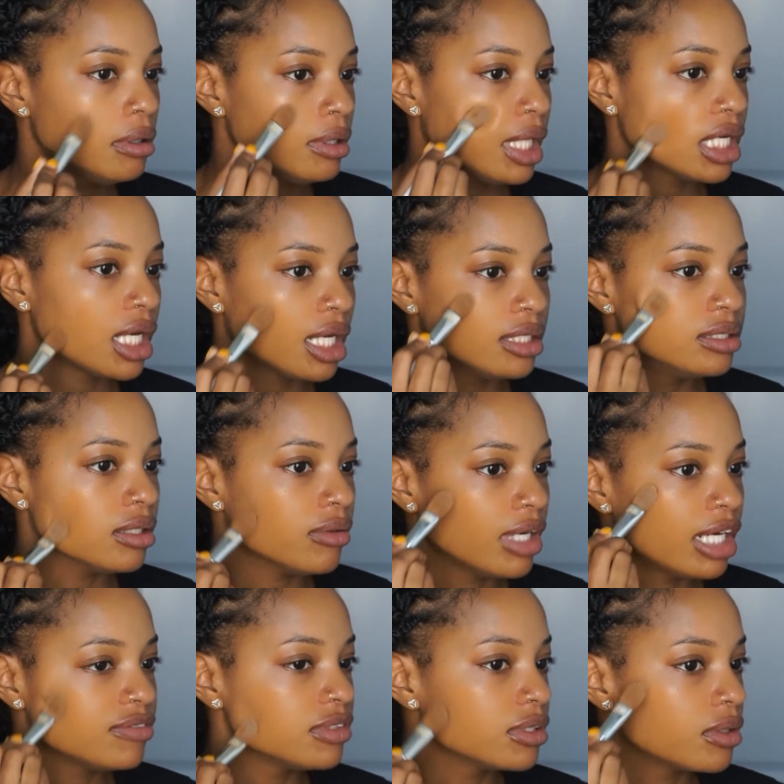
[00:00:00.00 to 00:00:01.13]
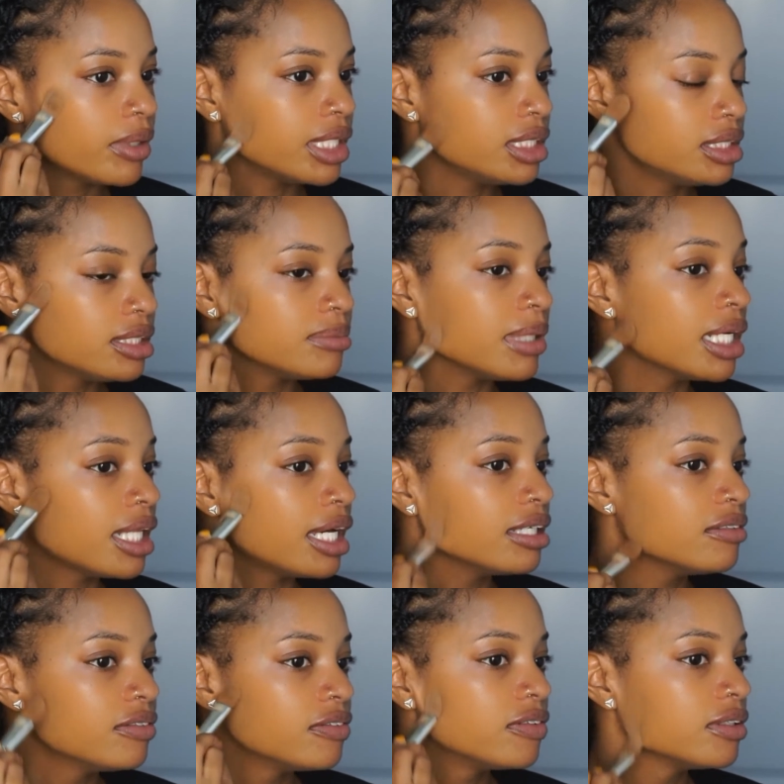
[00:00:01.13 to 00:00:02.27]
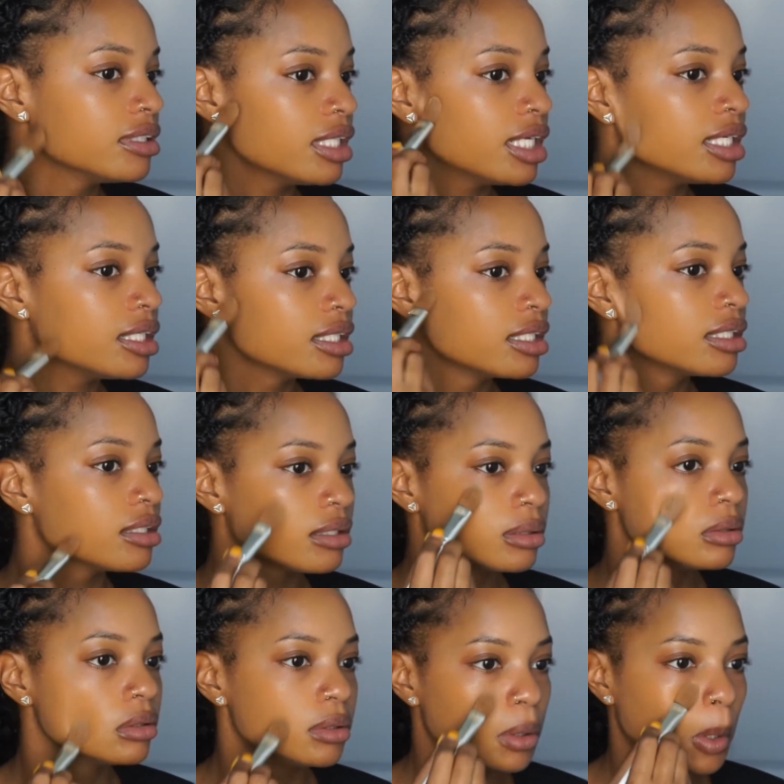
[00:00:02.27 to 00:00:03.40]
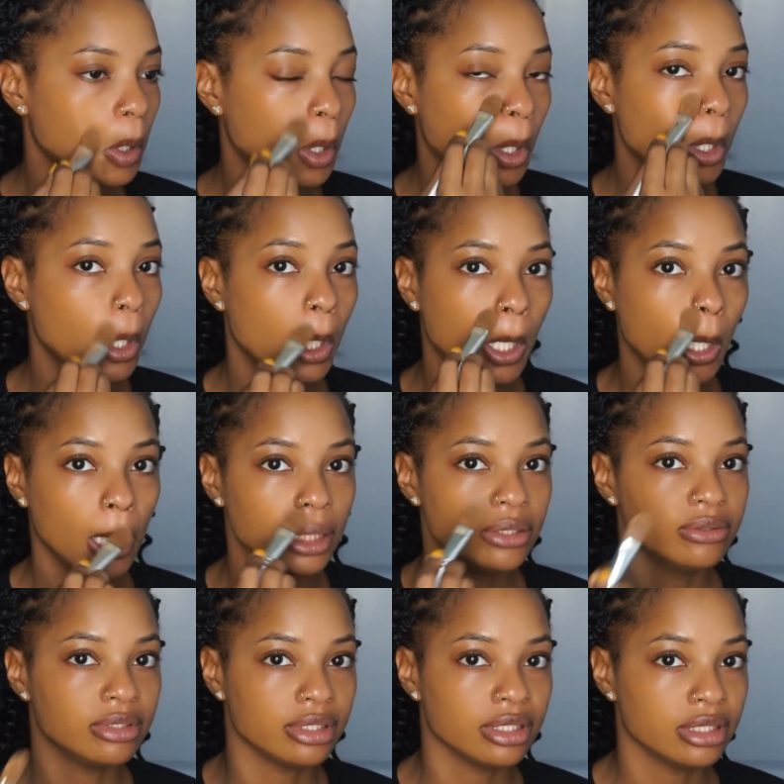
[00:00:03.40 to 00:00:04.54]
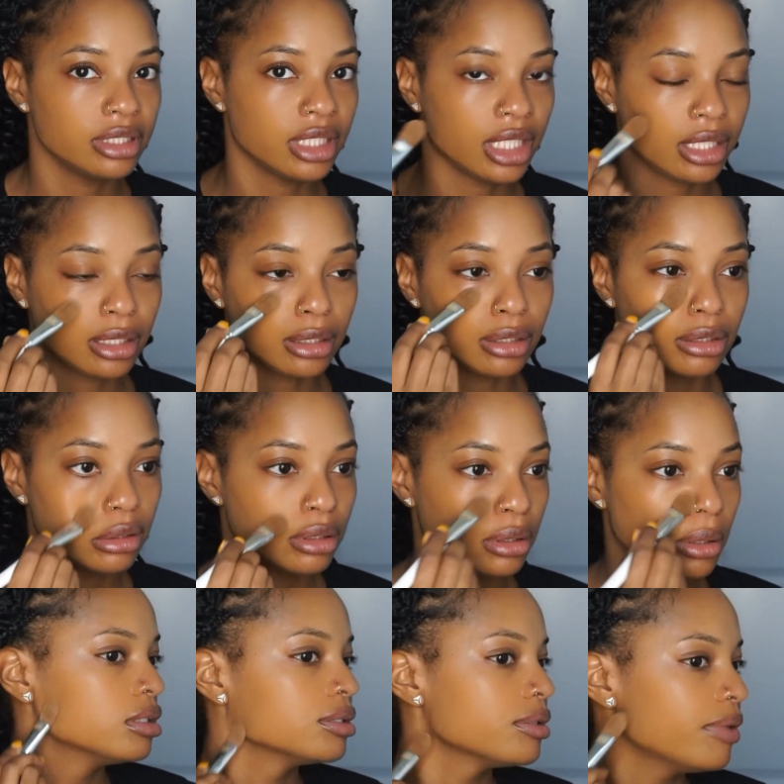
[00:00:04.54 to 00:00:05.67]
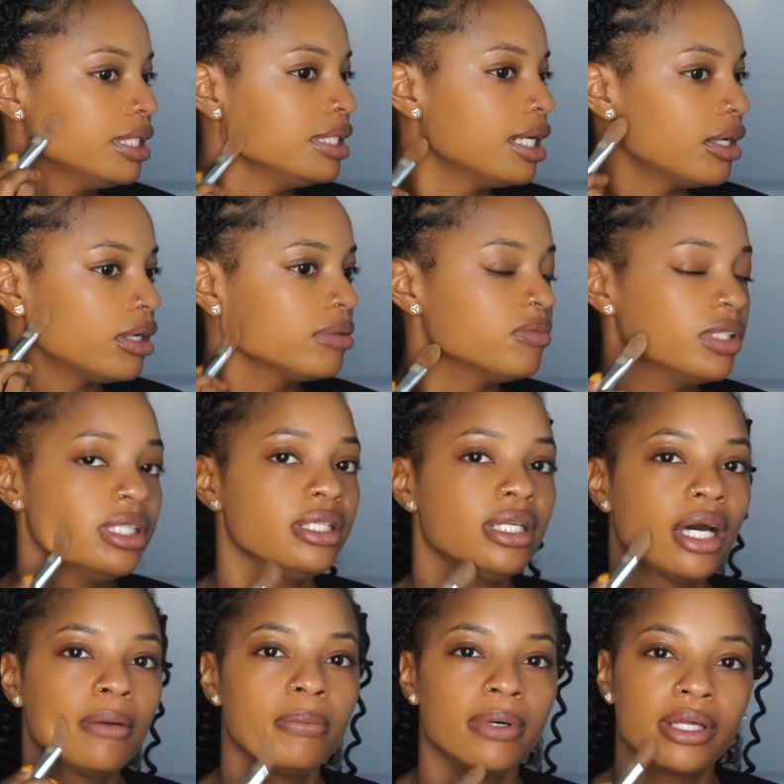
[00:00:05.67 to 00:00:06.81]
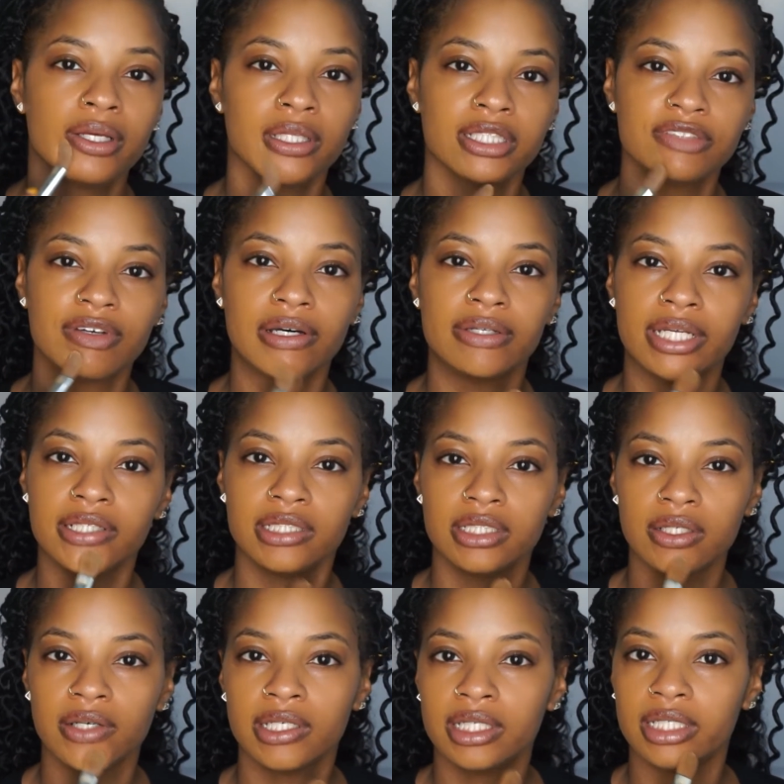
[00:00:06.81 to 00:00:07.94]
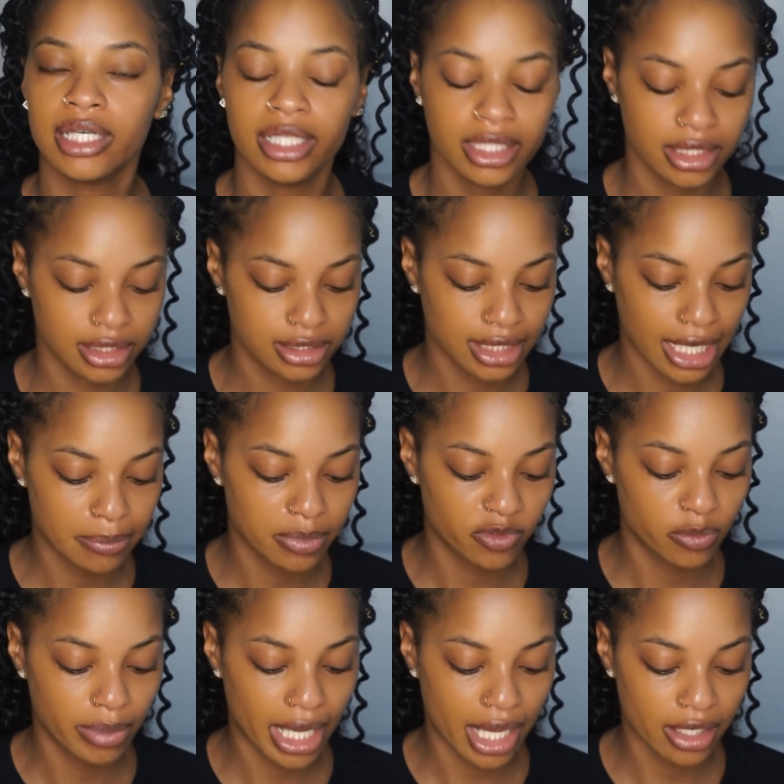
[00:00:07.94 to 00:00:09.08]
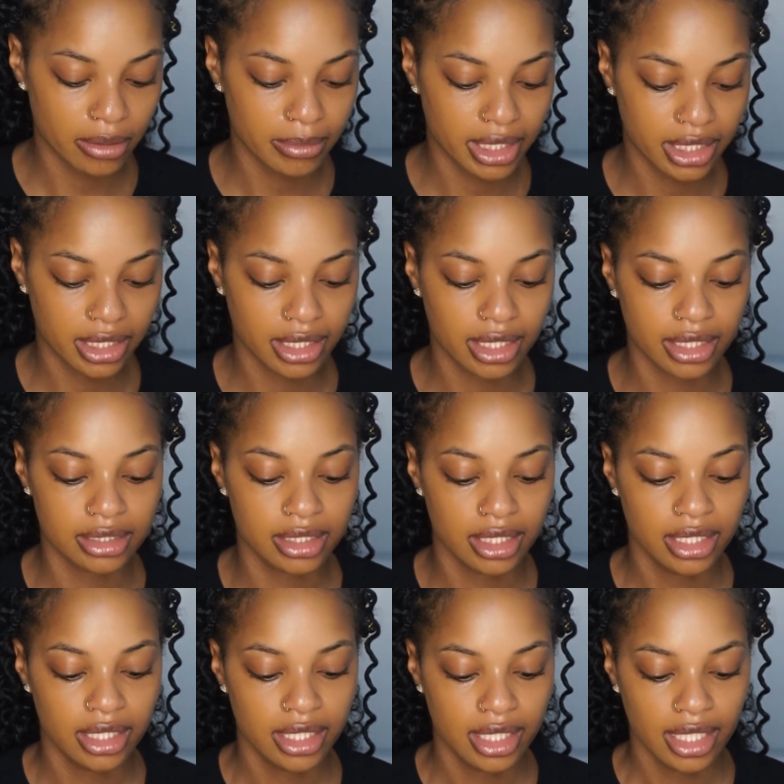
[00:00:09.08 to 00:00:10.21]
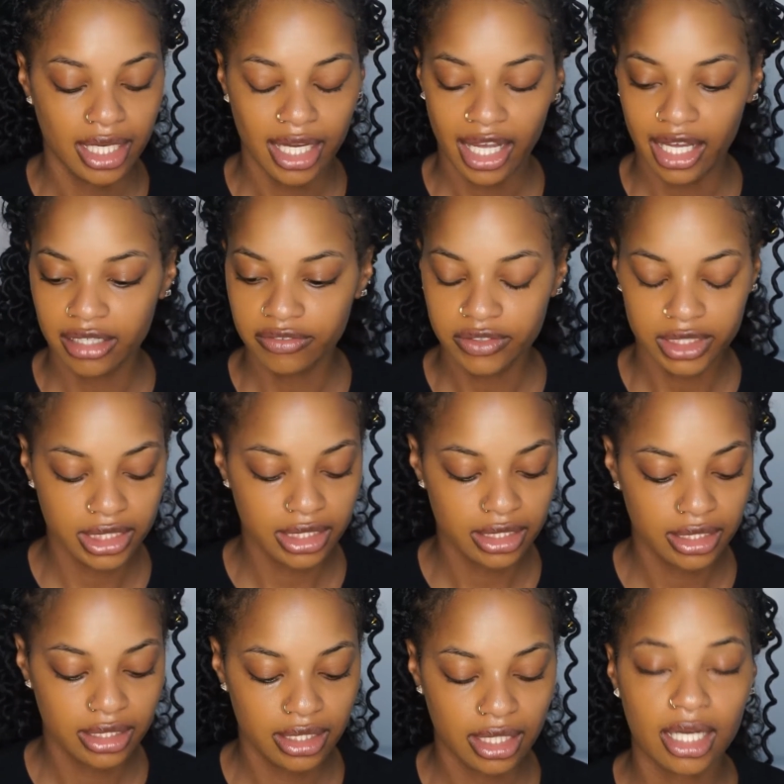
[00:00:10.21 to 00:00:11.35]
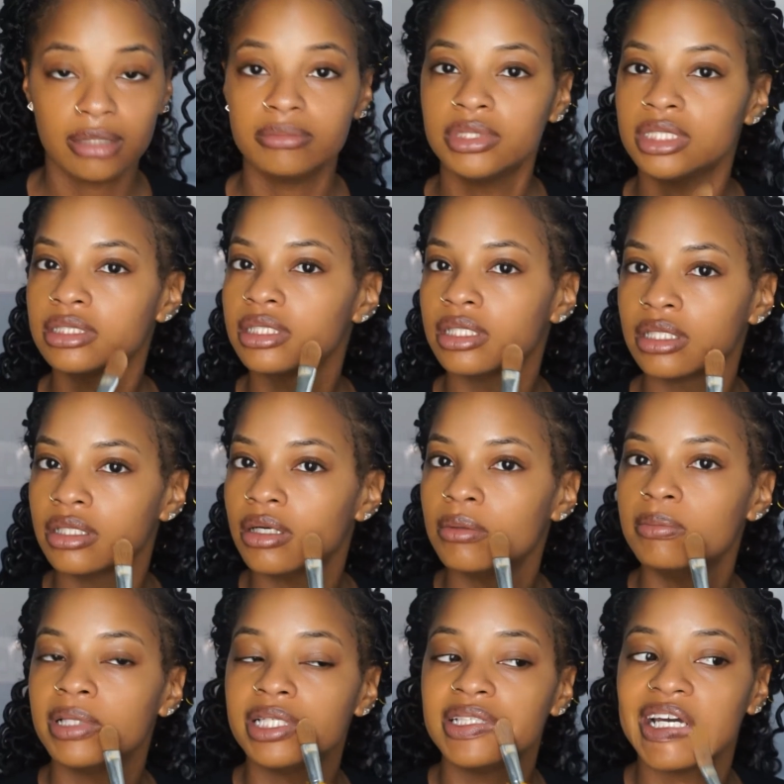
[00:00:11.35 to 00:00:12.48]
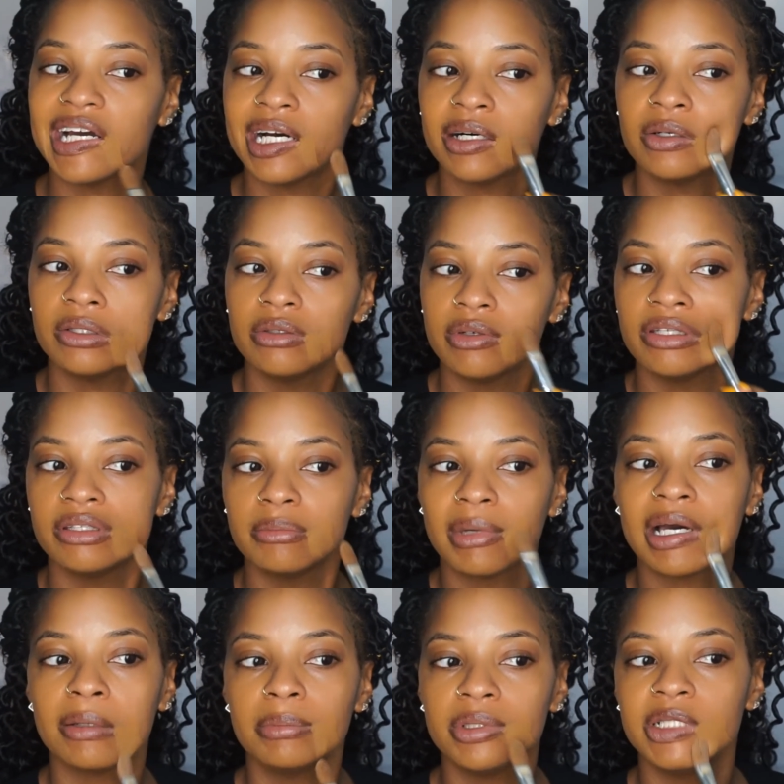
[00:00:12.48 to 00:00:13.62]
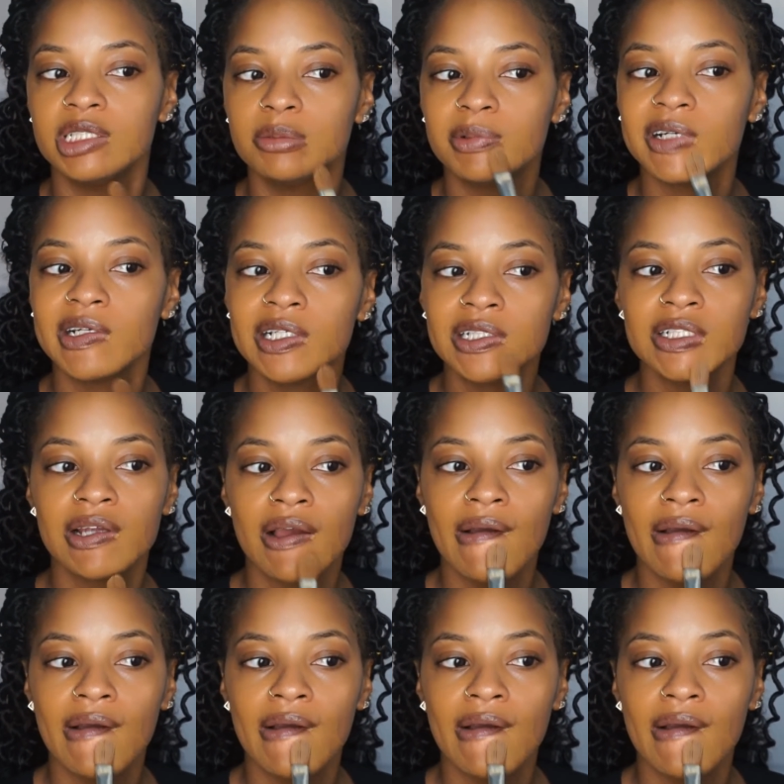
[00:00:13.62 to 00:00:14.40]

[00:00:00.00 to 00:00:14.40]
Like, I don't have to question my life, like, using the shade. So right now, I'm really not putting this foundation on in any type of pattern, because after, I'm just going to go blend it out with my beauty sponge.